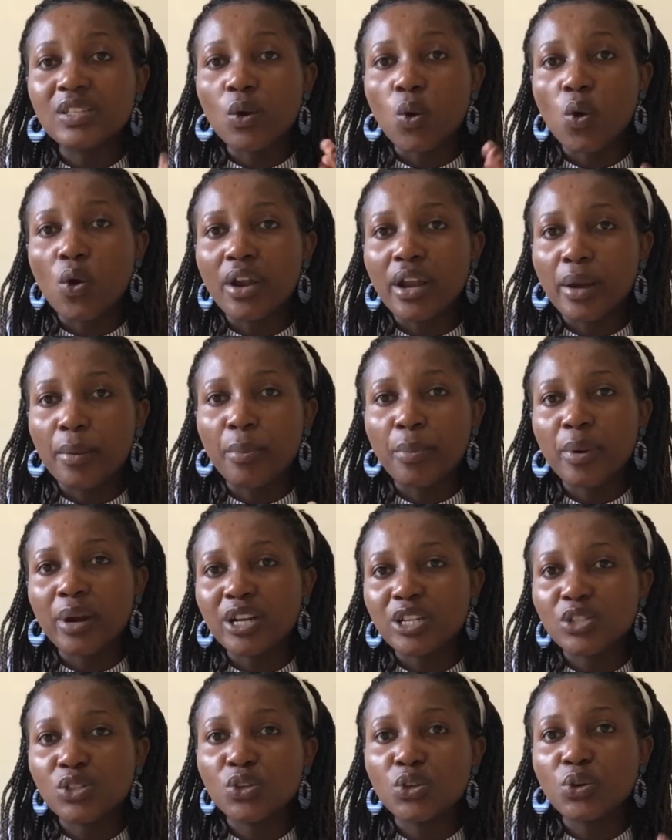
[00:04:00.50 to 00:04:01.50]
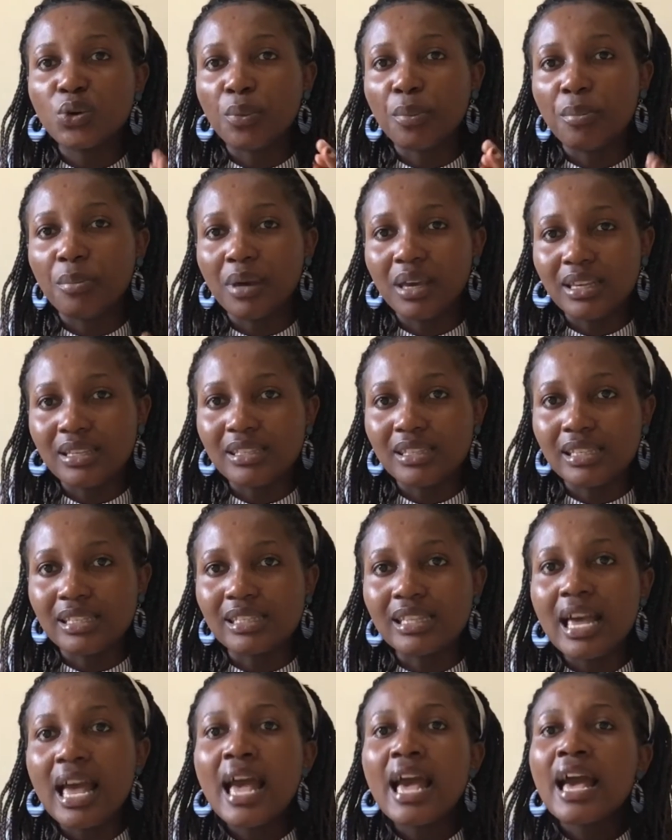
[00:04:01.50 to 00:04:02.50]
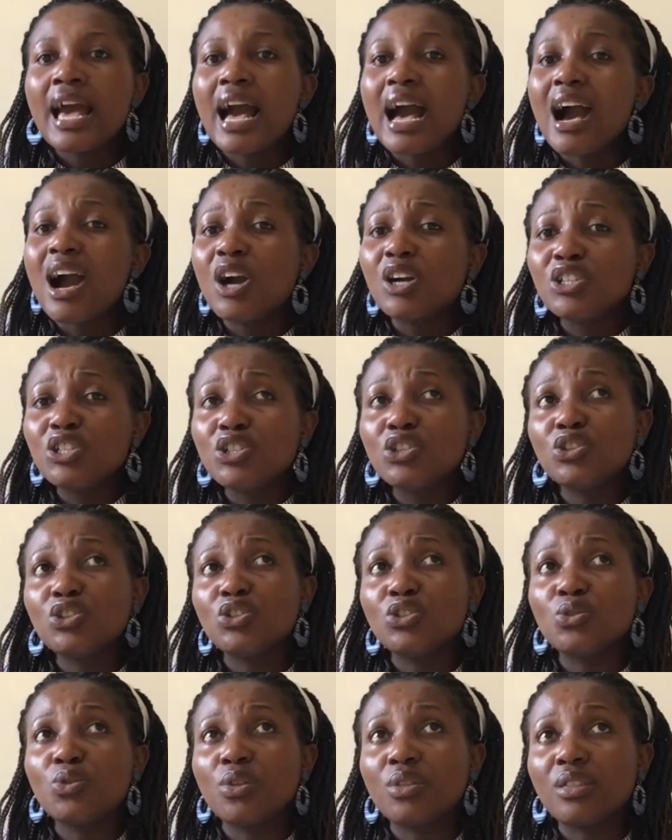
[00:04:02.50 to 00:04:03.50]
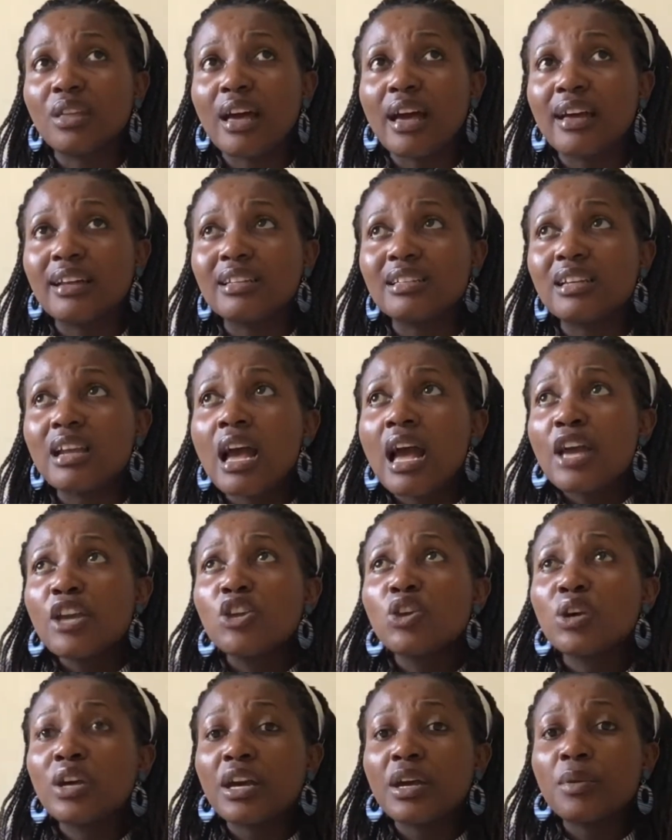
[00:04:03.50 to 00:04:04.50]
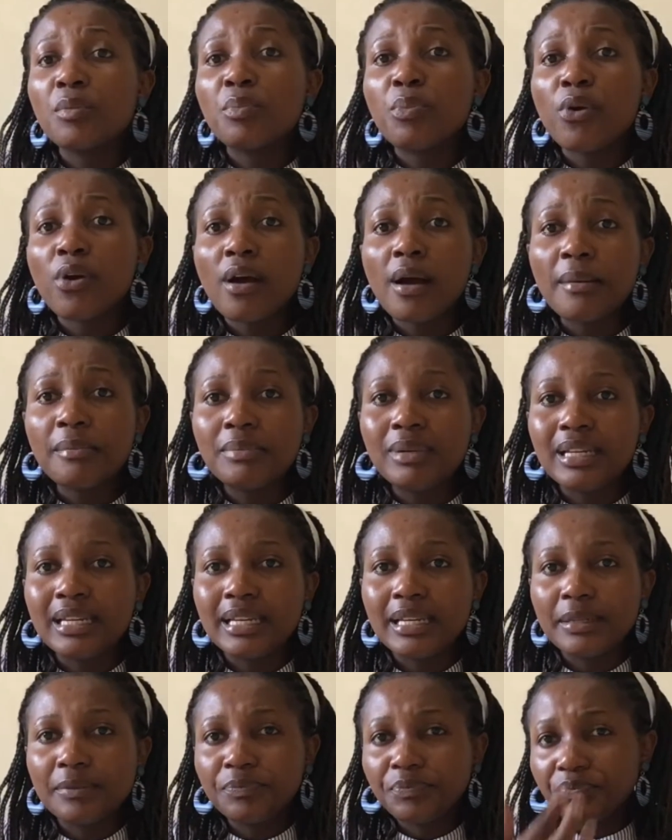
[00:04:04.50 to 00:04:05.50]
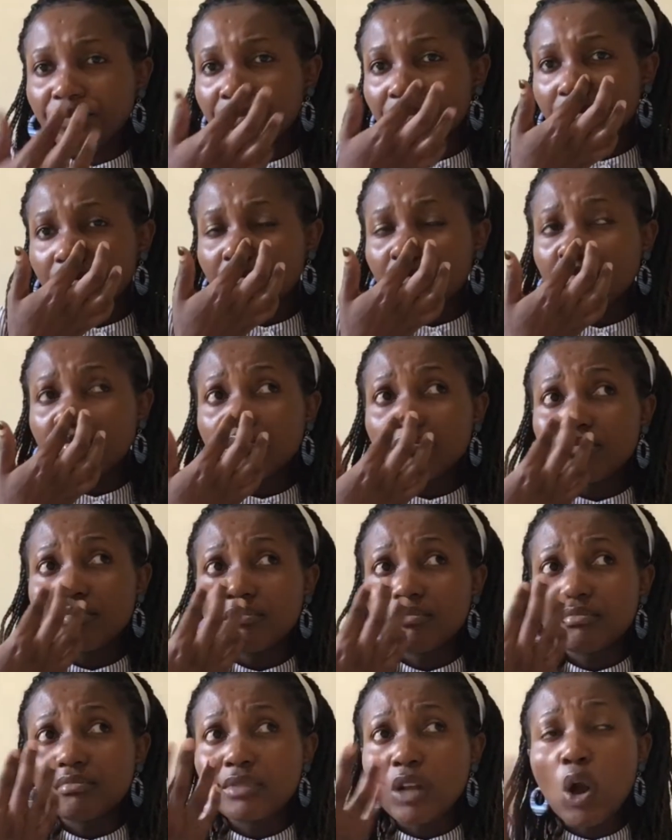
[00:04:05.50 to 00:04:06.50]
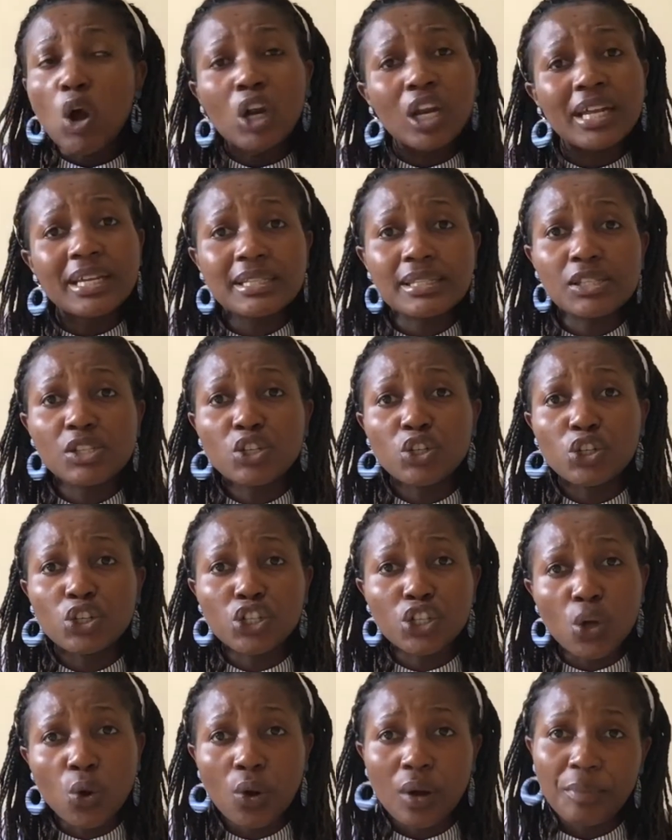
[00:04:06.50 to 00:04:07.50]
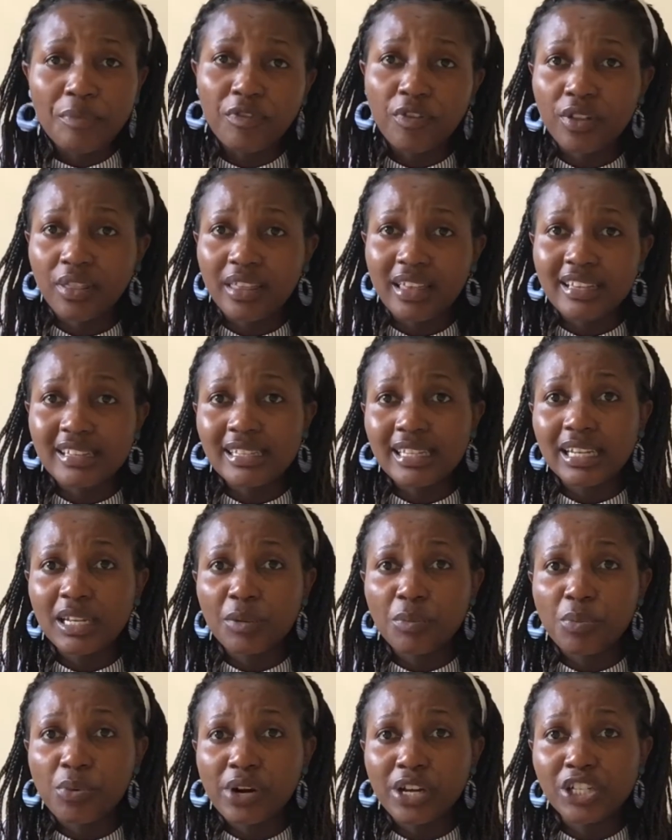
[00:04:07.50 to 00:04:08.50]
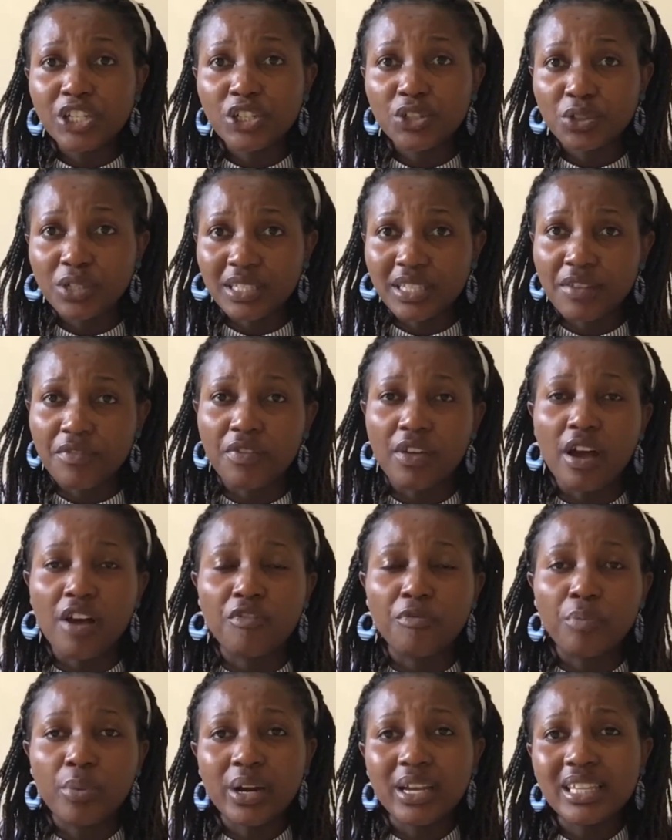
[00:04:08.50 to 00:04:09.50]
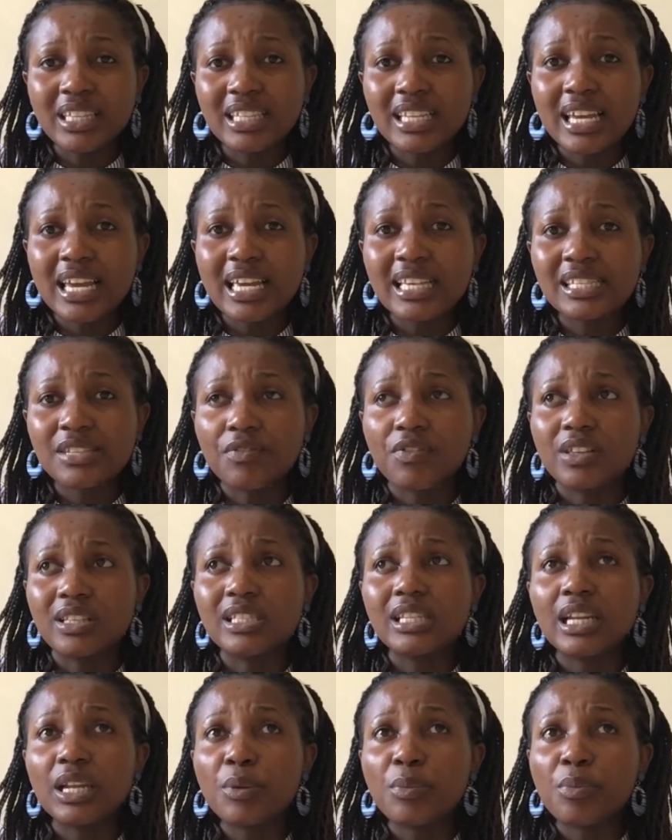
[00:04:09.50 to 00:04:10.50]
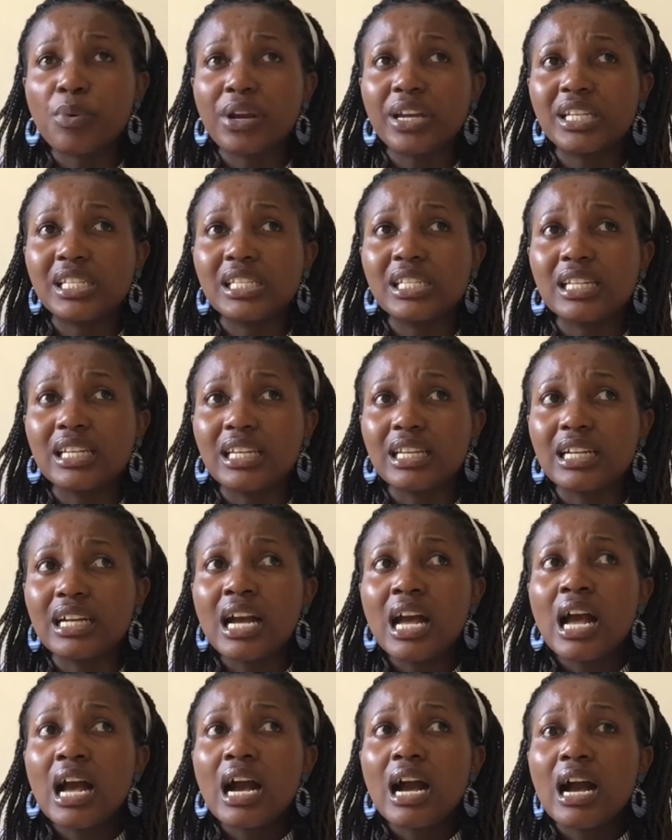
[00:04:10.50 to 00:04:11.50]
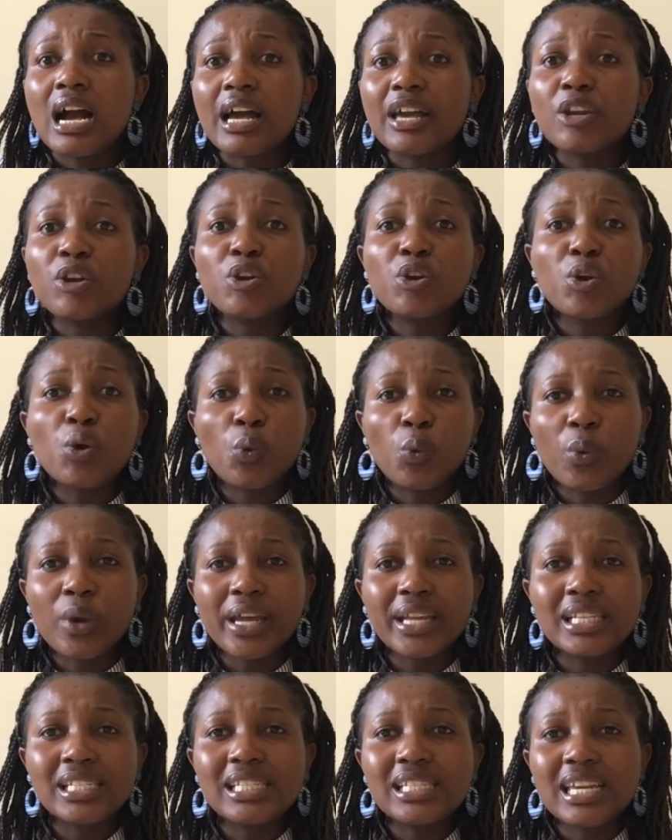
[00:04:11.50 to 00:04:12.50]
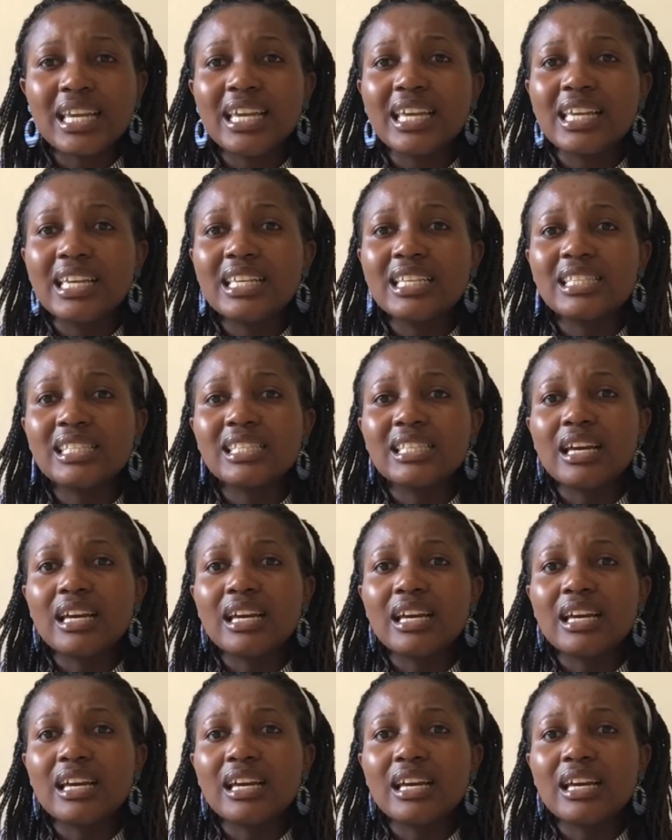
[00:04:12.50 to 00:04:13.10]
on a personal basis. How do you do that? You can probably always show up for their celebrations. If they have birthdays, if they're celebrating, I don't know, weddings,